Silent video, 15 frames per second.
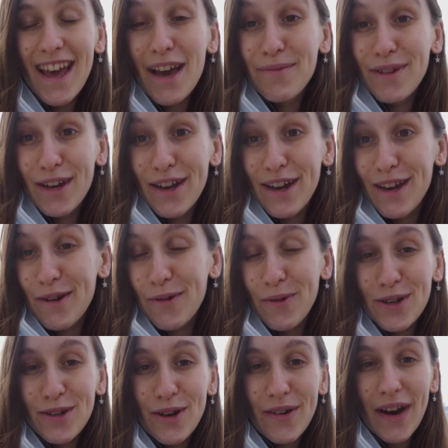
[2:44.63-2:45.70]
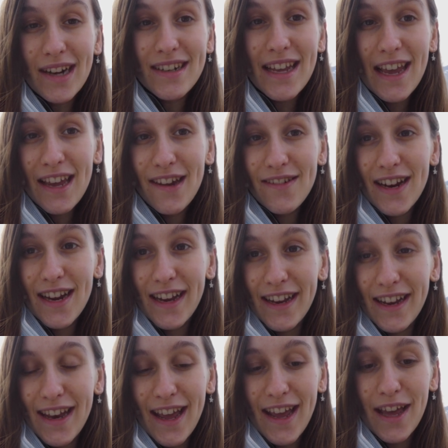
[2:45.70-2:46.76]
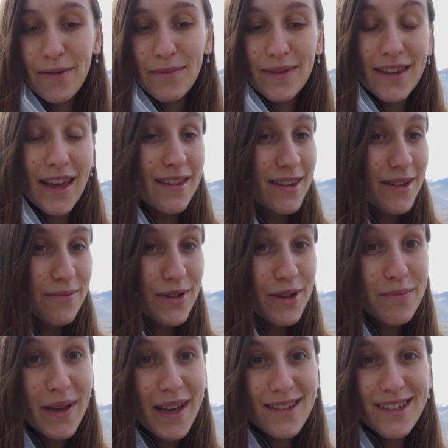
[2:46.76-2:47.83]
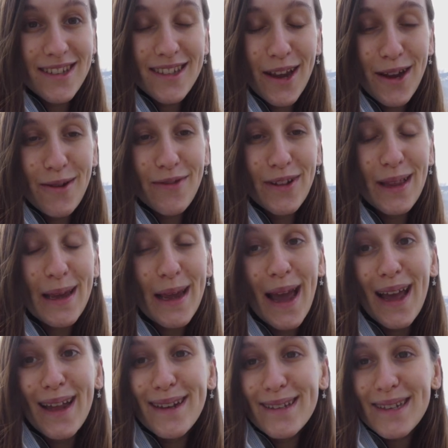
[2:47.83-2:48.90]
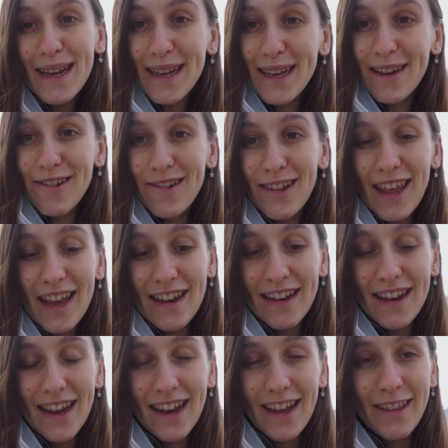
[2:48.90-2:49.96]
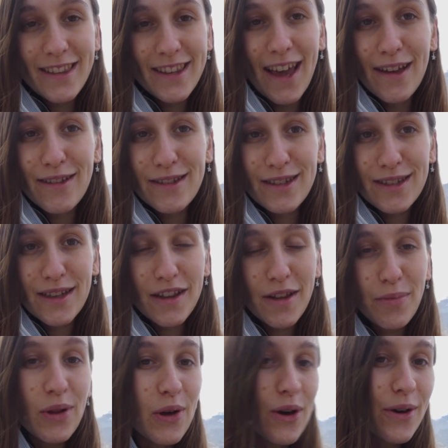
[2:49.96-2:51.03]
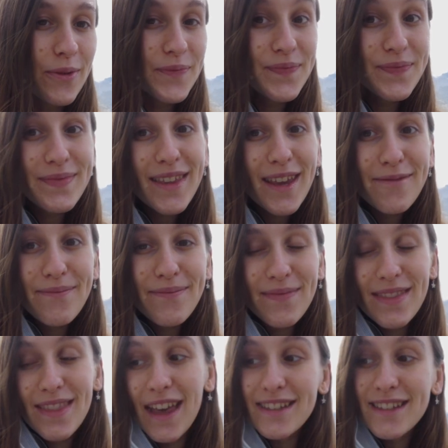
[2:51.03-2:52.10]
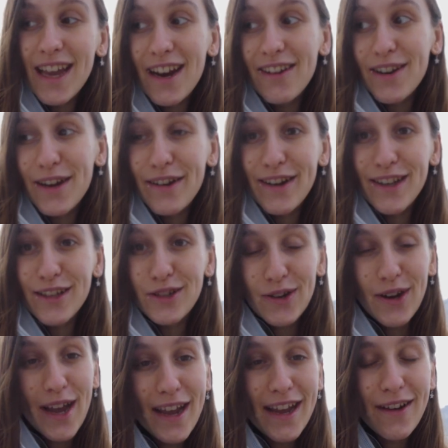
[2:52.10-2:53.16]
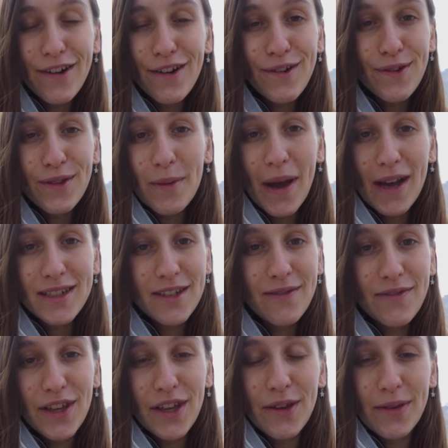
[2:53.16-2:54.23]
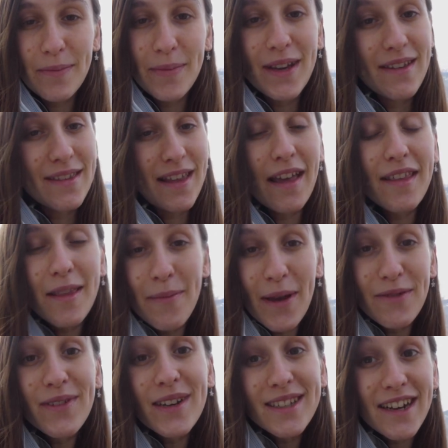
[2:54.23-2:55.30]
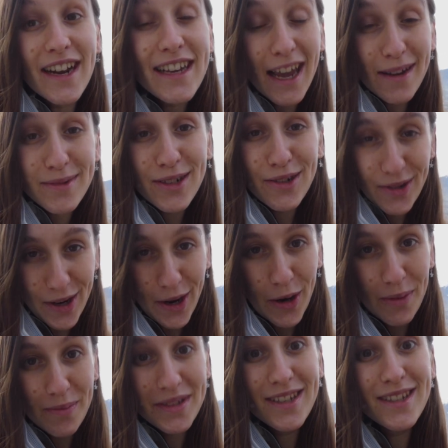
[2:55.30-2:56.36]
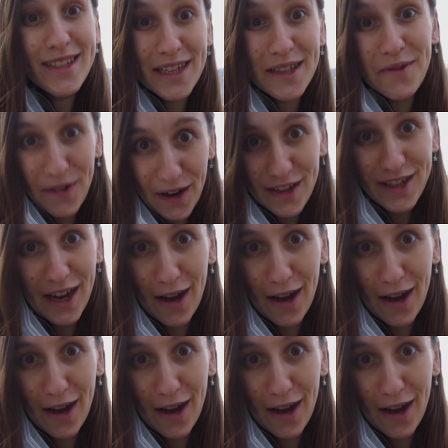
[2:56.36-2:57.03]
I'm gonna wander around here and get some good pictures hopefully and hook it all in, and yeah, just explore this area and enjoy all the mountain views, because that's the main reason I came to Grenoble, to see the French